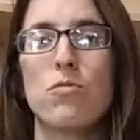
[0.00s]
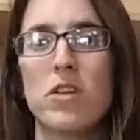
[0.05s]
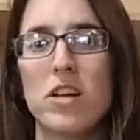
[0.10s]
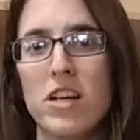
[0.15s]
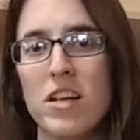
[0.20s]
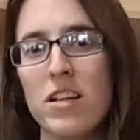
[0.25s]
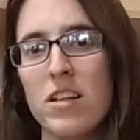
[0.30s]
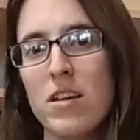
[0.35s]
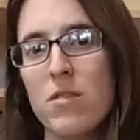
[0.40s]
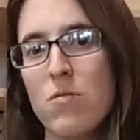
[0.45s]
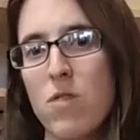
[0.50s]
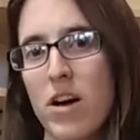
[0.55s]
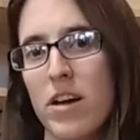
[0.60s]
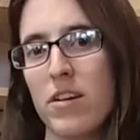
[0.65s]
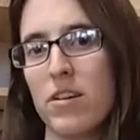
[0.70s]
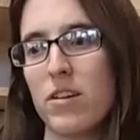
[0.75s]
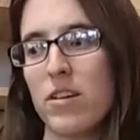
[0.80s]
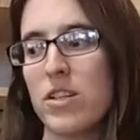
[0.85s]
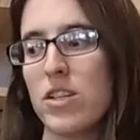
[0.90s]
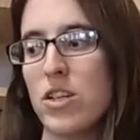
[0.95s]
really
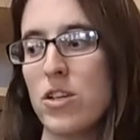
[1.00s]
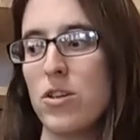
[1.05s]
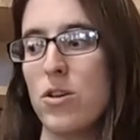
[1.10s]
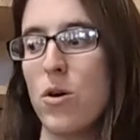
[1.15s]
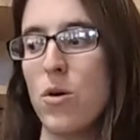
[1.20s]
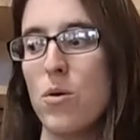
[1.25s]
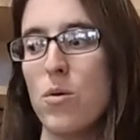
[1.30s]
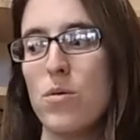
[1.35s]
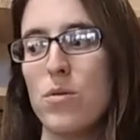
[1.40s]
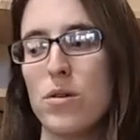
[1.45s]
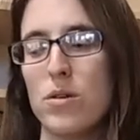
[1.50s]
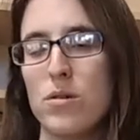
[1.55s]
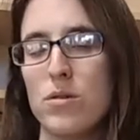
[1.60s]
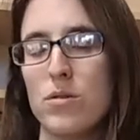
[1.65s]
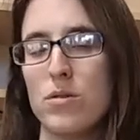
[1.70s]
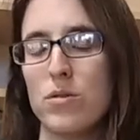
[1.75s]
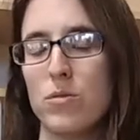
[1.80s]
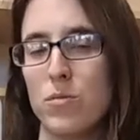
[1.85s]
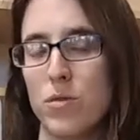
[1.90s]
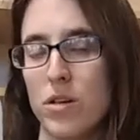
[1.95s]
want her to know
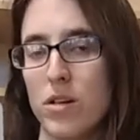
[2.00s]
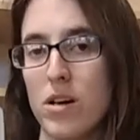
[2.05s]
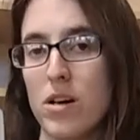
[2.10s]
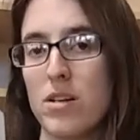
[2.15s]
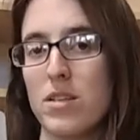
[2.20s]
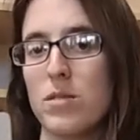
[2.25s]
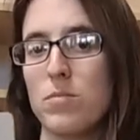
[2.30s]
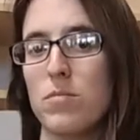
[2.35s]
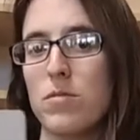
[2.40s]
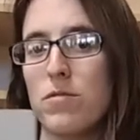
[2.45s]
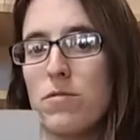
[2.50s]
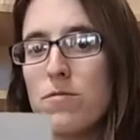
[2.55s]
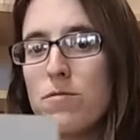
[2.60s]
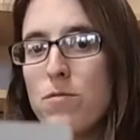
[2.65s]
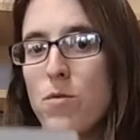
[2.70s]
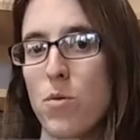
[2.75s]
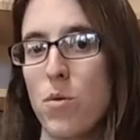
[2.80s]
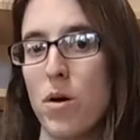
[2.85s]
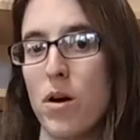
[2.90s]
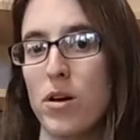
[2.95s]
those words
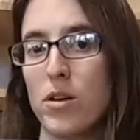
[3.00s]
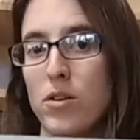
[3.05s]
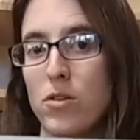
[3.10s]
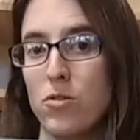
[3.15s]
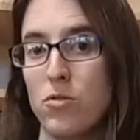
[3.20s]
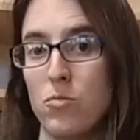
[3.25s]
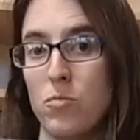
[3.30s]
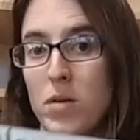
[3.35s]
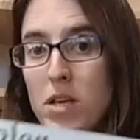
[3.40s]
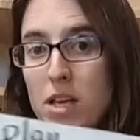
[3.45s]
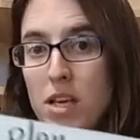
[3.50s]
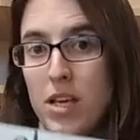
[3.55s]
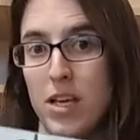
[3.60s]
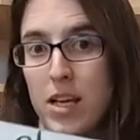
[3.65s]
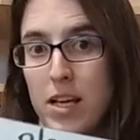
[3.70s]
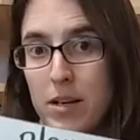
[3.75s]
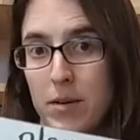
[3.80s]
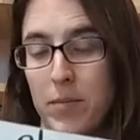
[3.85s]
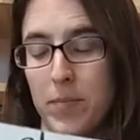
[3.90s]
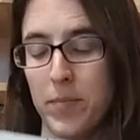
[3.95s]
before you
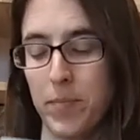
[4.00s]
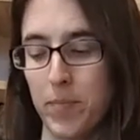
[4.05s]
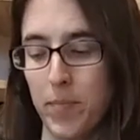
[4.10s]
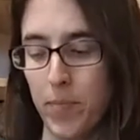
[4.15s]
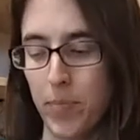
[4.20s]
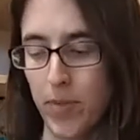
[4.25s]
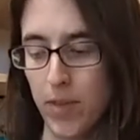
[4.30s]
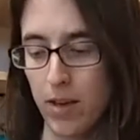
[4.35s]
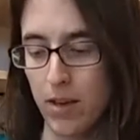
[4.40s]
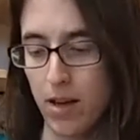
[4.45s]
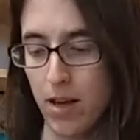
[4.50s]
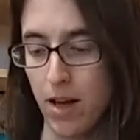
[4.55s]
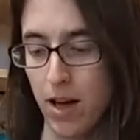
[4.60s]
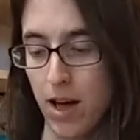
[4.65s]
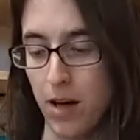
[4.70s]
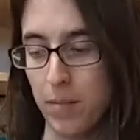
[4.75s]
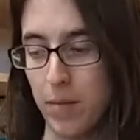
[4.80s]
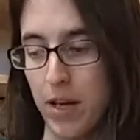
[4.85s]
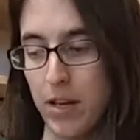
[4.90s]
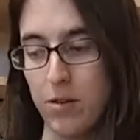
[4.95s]
begin.
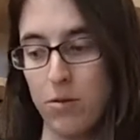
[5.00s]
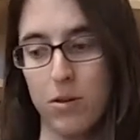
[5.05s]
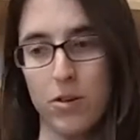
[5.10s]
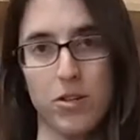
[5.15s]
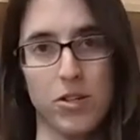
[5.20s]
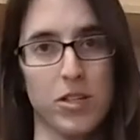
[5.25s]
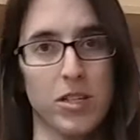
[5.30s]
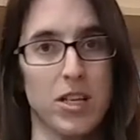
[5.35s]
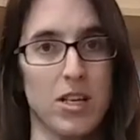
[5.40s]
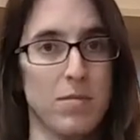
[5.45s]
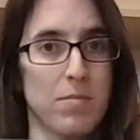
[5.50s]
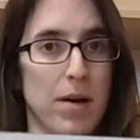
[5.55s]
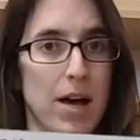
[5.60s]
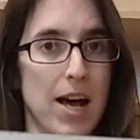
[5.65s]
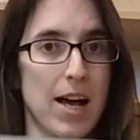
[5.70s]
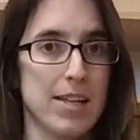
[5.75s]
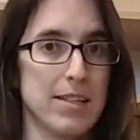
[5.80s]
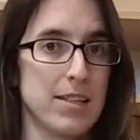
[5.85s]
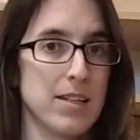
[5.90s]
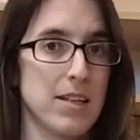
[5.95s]
And you can just keep
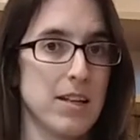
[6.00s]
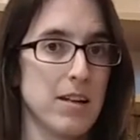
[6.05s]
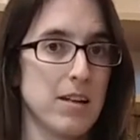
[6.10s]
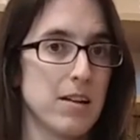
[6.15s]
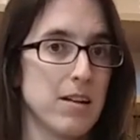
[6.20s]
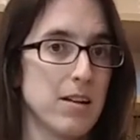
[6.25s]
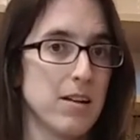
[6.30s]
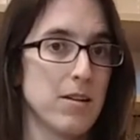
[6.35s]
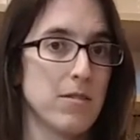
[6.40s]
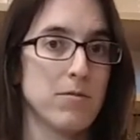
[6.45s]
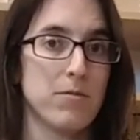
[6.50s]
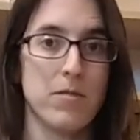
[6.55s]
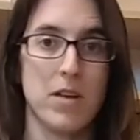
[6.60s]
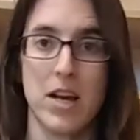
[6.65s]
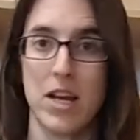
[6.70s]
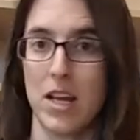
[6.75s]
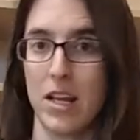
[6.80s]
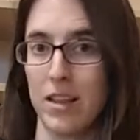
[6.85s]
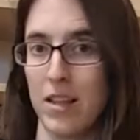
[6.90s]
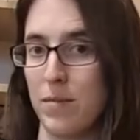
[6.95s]
asking her,
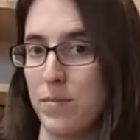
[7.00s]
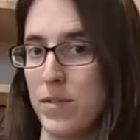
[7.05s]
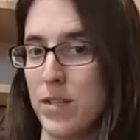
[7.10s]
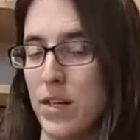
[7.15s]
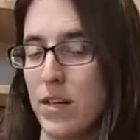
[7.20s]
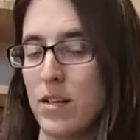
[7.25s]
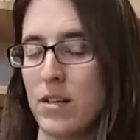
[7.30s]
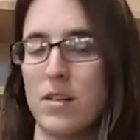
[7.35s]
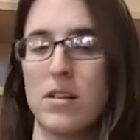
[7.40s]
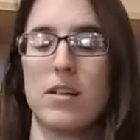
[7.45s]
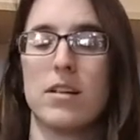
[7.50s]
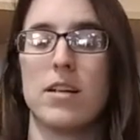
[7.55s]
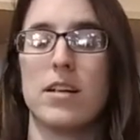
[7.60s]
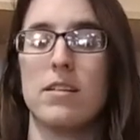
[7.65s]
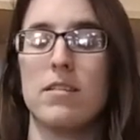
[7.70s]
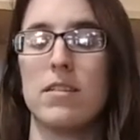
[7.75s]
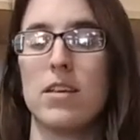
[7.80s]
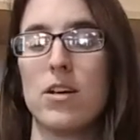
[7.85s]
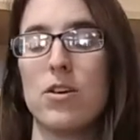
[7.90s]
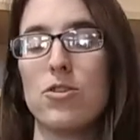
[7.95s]
reading them to her
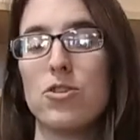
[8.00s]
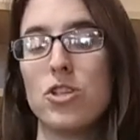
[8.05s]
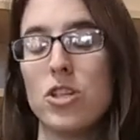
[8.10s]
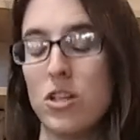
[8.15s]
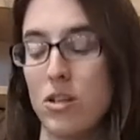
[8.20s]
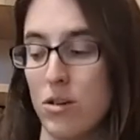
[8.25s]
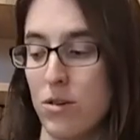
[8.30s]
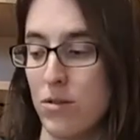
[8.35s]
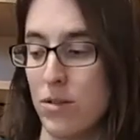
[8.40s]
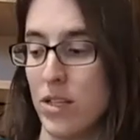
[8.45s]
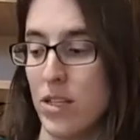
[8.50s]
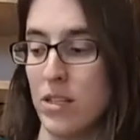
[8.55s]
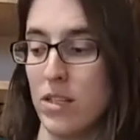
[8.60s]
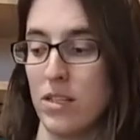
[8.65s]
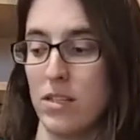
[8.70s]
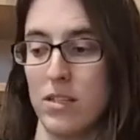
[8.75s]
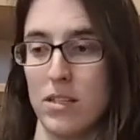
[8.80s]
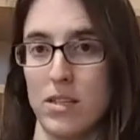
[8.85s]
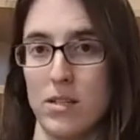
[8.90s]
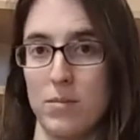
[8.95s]
until she knows that
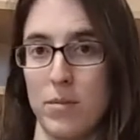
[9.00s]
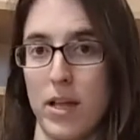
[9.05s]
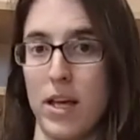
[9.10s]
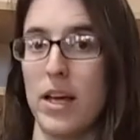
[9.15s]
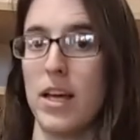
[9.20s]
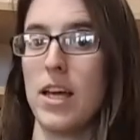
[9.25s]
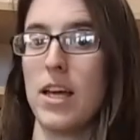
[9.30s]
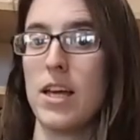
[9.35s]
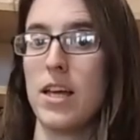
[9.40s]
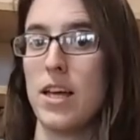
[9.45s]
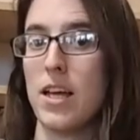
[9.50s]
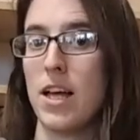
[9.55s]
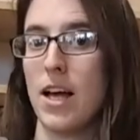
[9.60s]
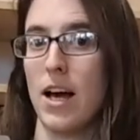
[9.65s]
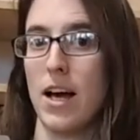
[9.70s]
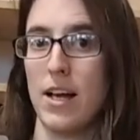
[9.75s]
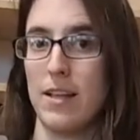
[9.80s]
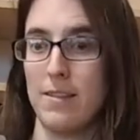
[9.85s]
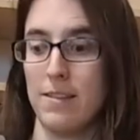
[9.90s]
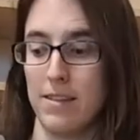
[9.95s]
this says play
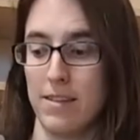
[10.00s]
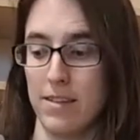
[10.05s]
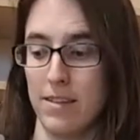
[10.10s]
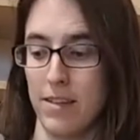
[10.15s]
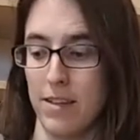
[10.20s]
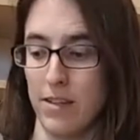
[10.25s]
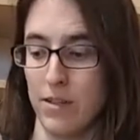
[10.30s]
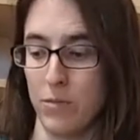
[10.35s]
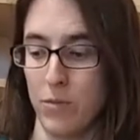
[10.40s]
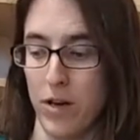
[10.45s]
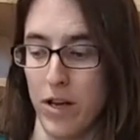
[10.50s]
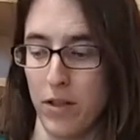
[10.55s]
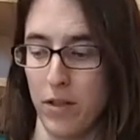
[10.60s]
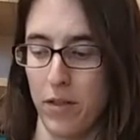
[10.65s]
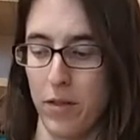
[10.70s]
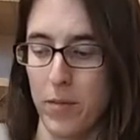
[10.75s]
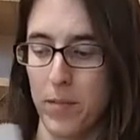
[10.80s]
and this says with.